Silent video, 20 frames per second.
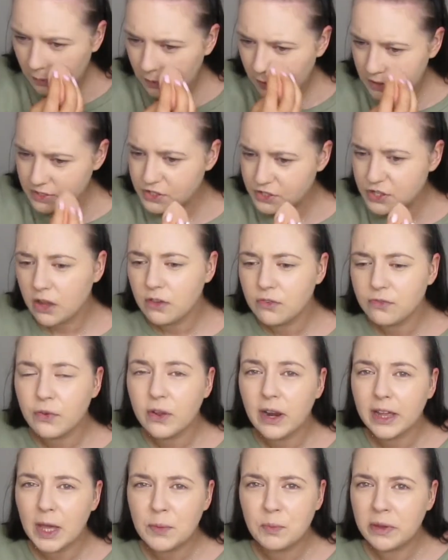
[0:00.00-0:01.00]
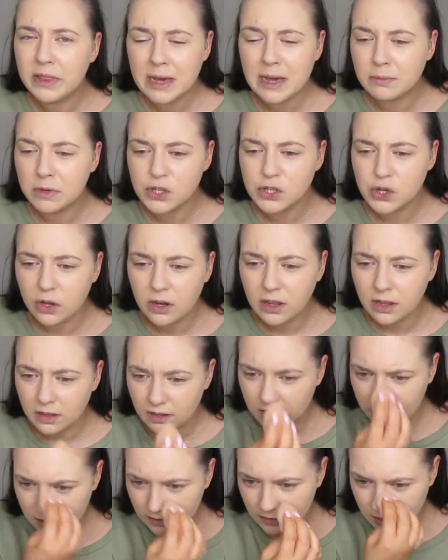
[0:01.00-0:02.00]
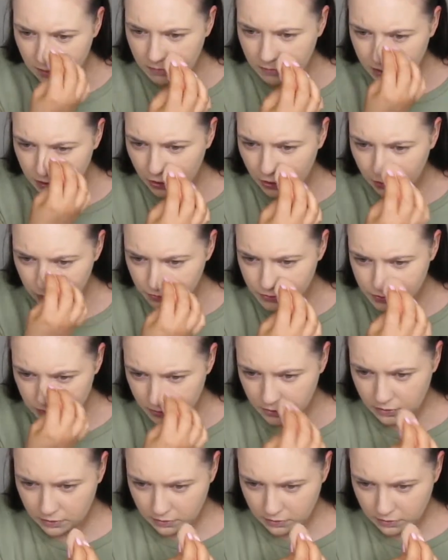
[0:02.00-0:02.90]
I don't feel like I put that much on it, on my nose.